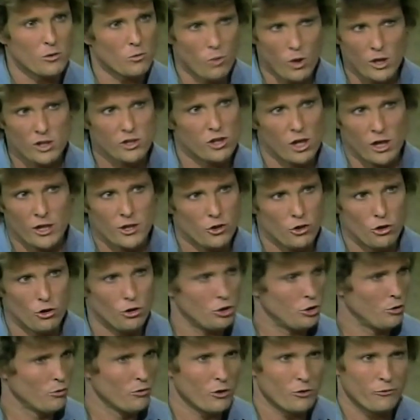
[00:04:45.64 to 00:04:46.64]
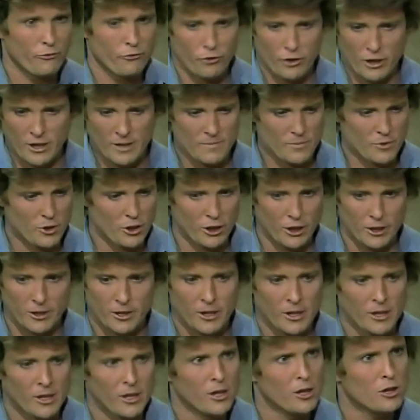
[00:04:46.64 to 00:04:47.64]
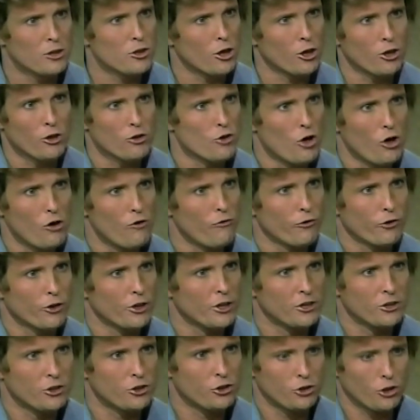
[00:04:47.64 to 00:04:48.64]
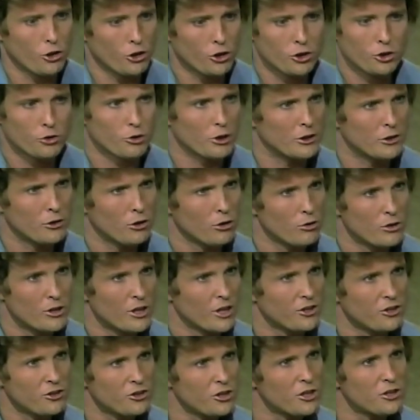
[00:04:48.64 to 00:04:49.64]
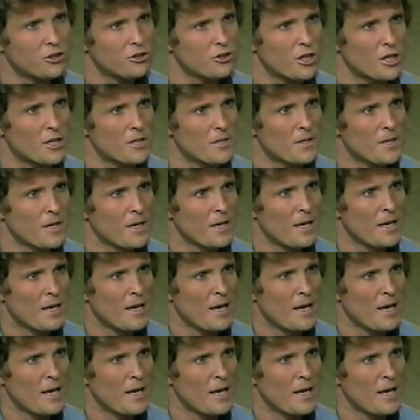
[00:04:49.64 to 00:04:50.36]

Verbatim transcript: was unusual for him to turn over his surgery to an assistant. Well,